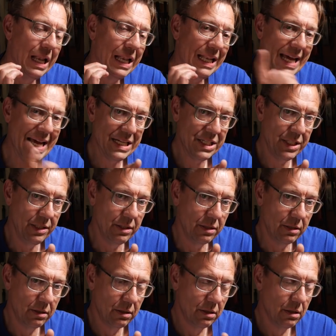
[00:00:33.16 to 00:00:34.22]
Last
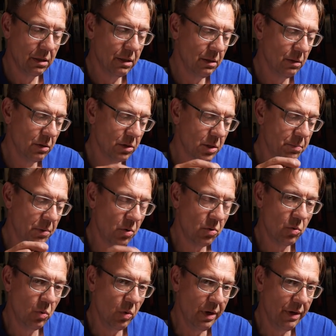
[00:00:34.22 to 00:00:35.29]
year,
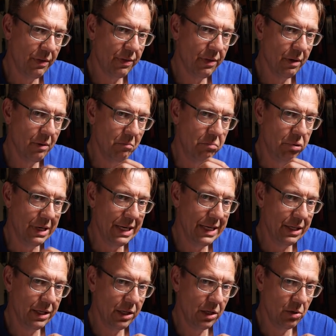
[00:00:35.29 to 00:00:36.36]
spoke with
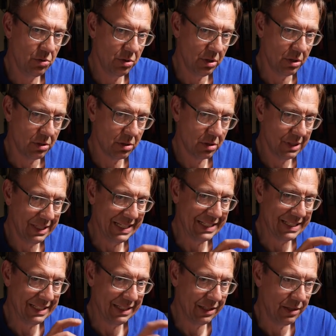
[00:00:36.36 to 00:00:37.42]
Brian Eustace
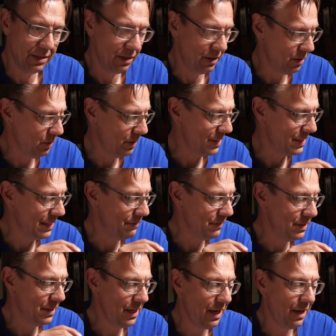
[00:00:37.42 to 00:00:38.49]
at Cinegear
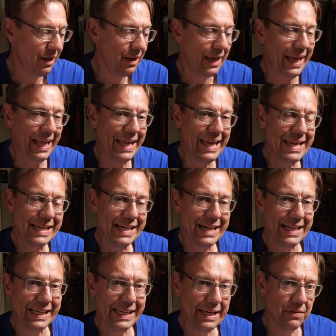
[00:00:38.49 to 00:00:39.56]
2017, and he
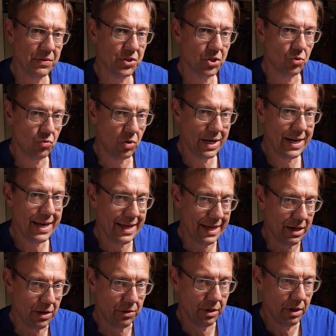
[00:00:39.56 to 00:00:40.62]
kind of gave us the
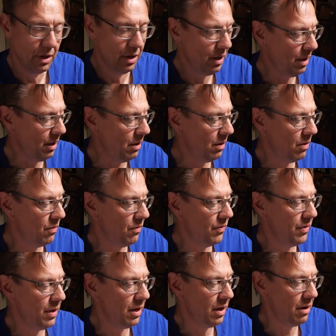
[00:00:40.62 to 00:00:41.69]
rundown
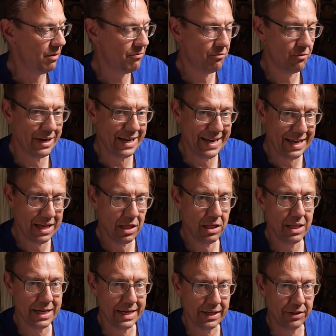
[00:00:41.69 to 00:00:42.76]
of the
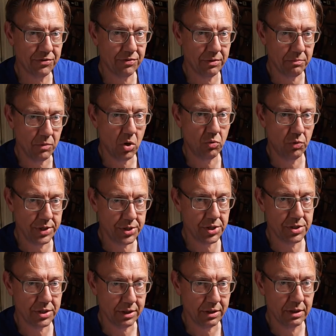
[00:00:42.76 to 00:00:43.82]
Fresnel lines from Mole
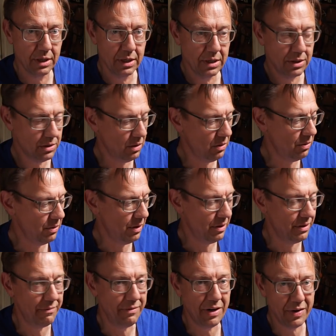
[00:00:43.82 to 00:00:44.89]
Richardson, so
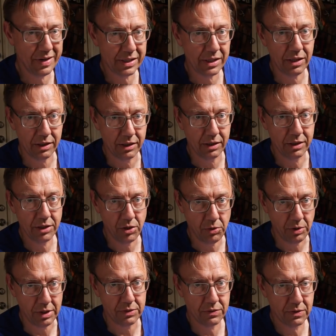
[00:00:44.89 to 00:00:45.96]
the, the Varicolor
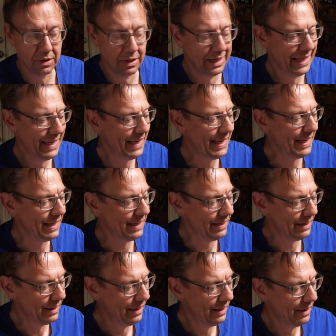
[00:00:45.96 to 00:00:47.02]
units.
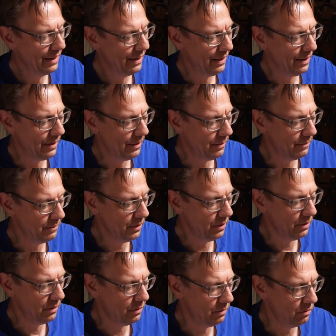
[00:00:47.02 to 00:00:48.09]
And, uh, you
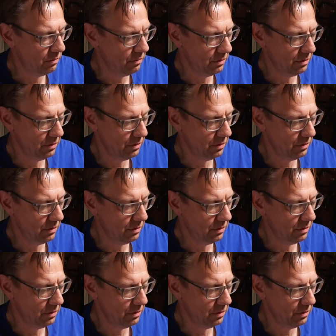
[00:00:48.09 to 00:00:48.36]
know,